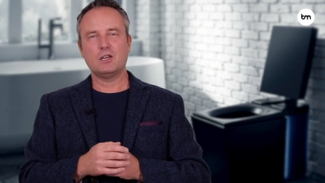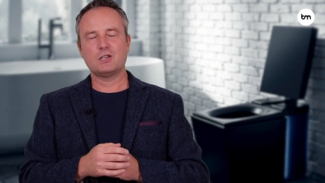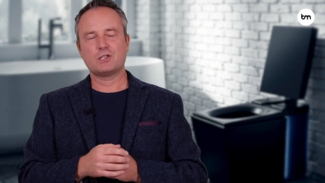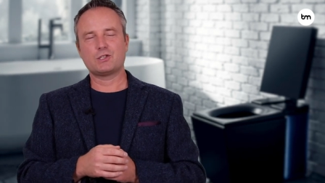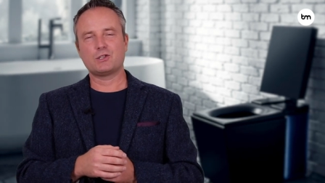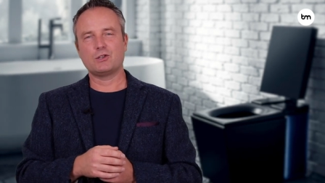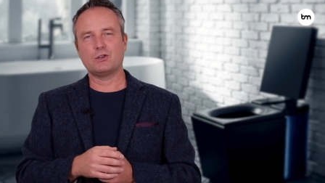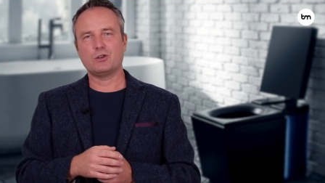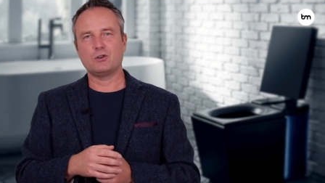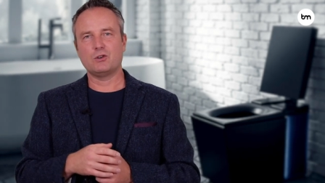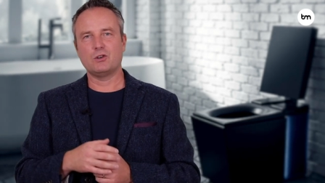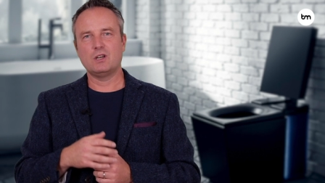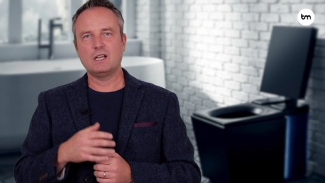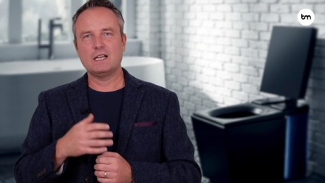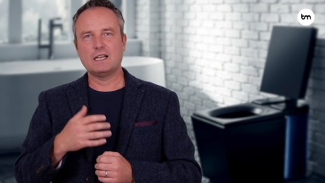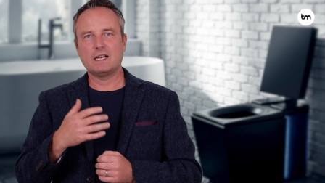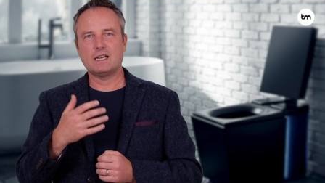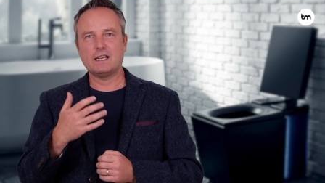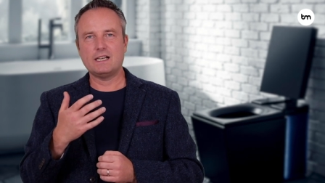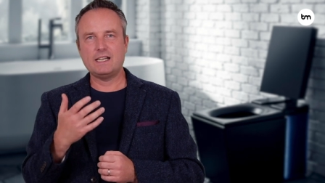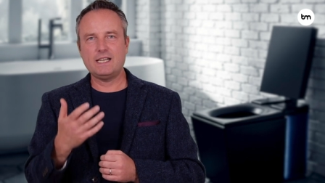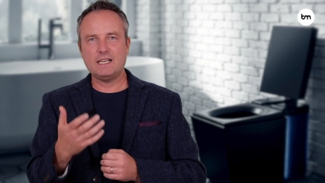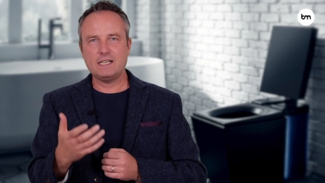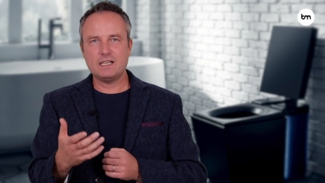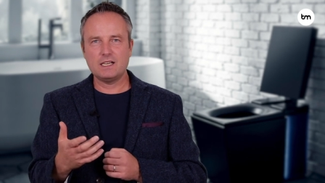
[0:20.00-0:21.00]
So
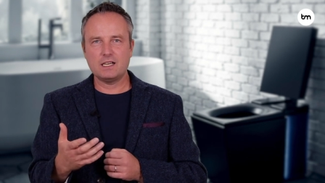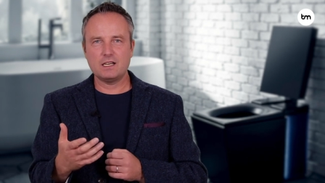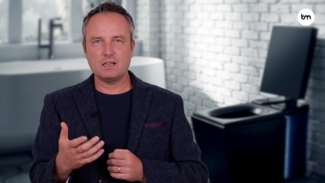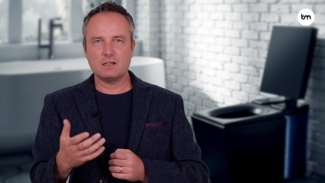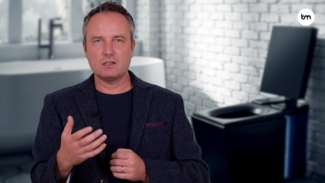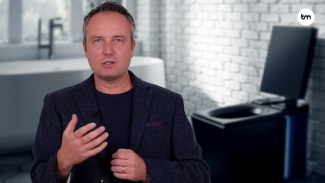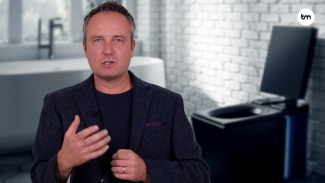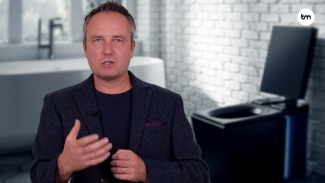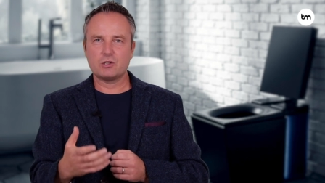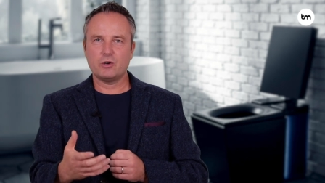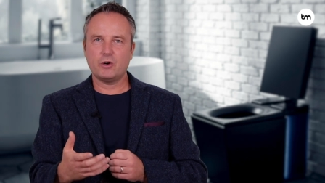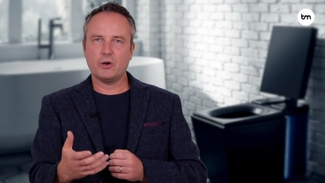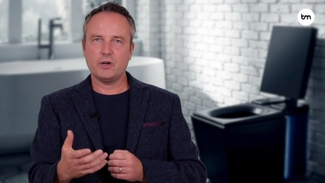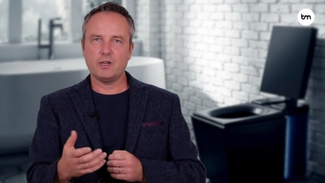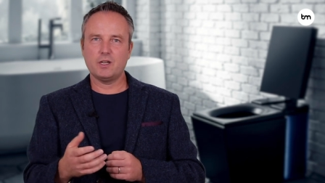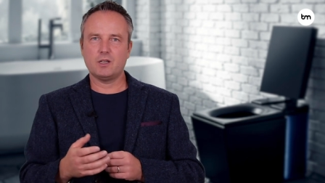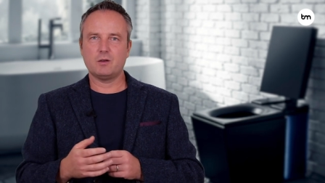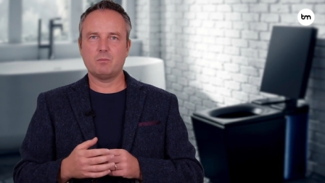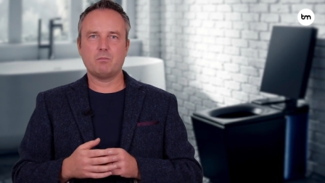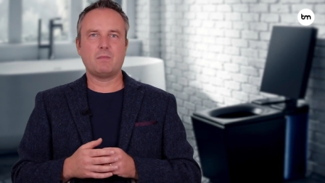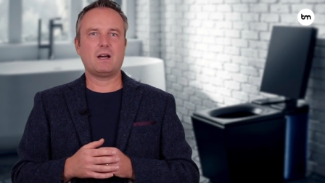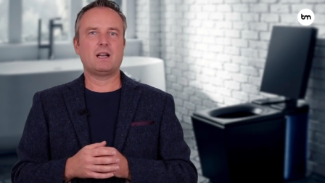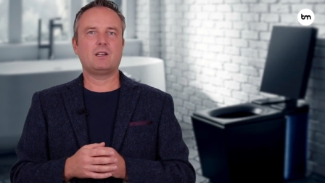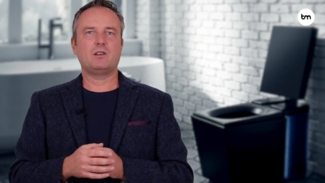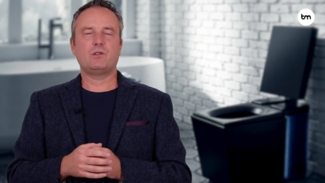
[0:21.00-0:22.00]
leading
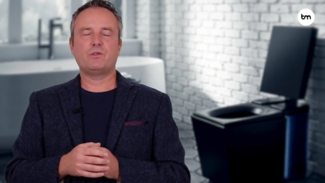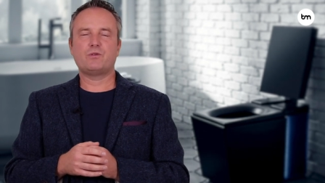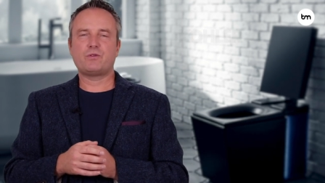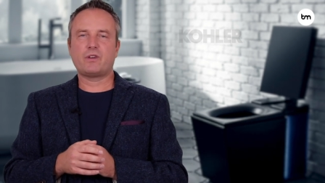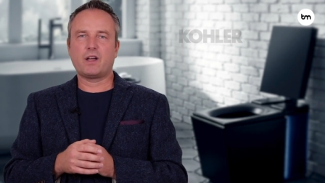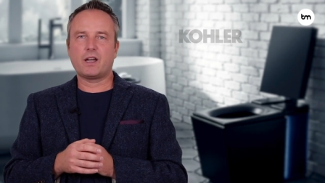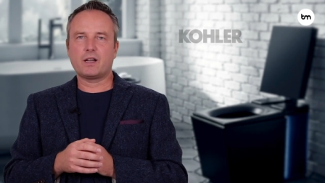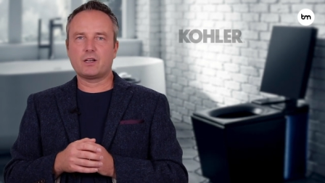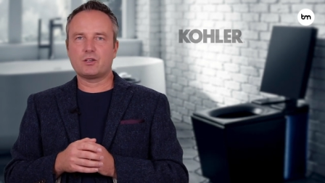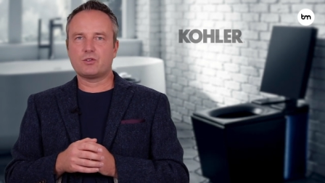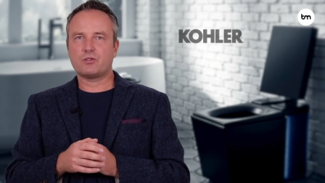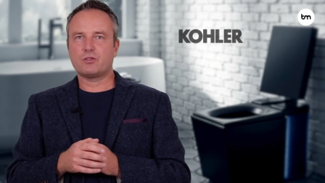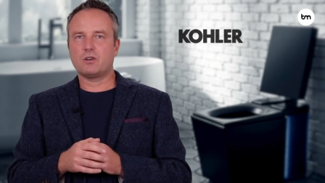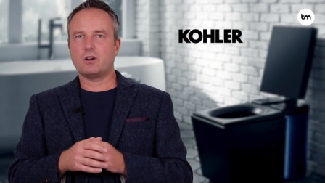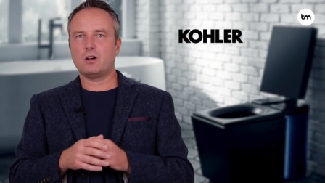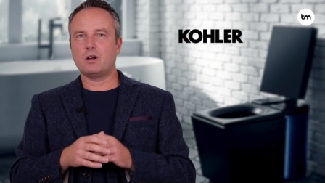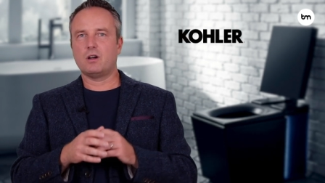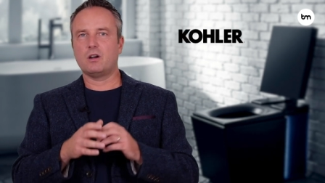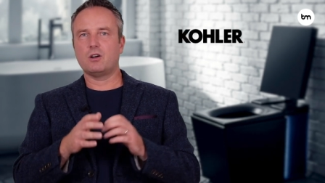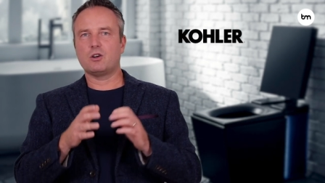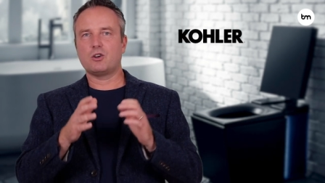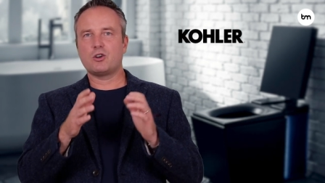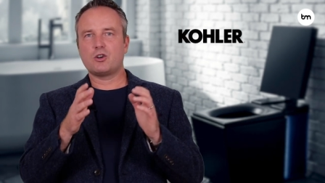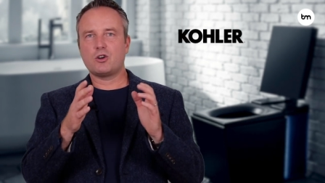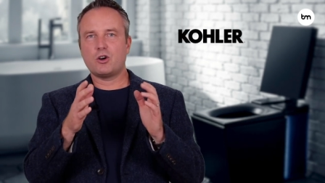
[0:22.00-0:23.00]
toilet
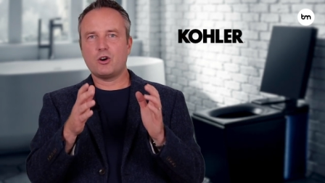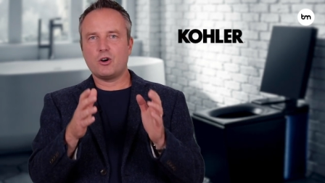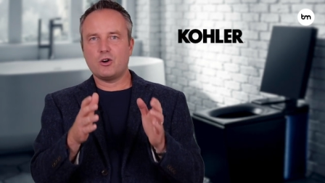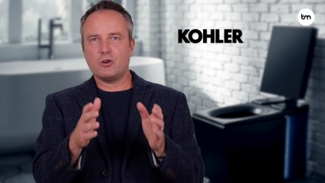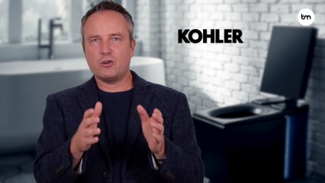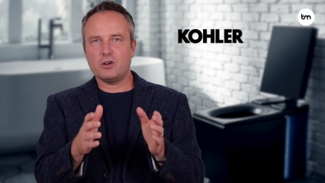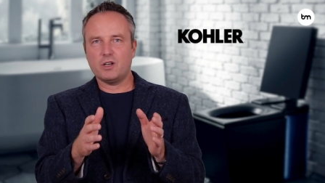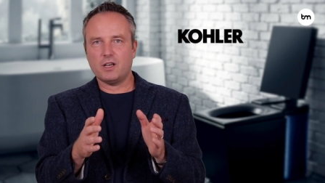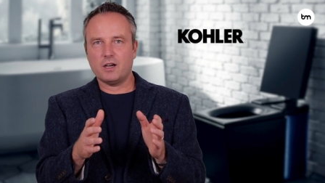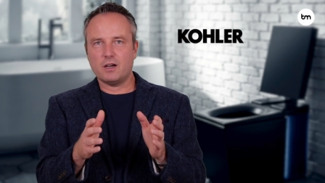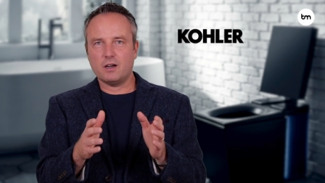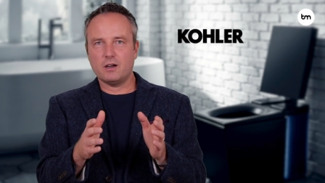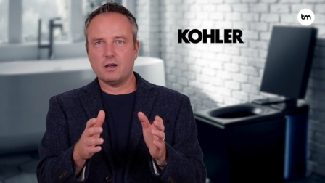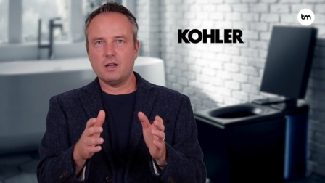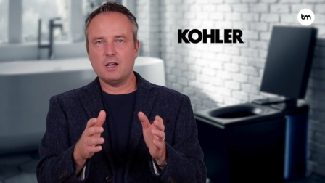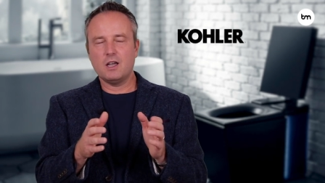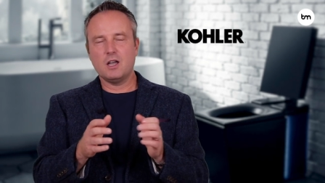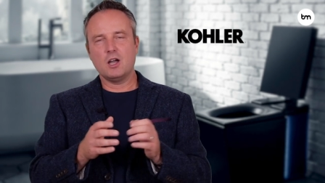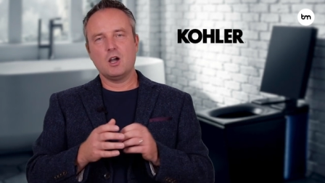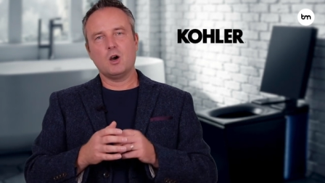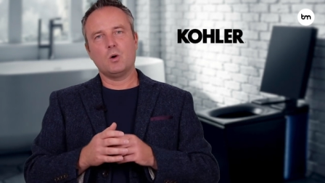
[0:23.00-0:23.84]
manufacturer Kohler,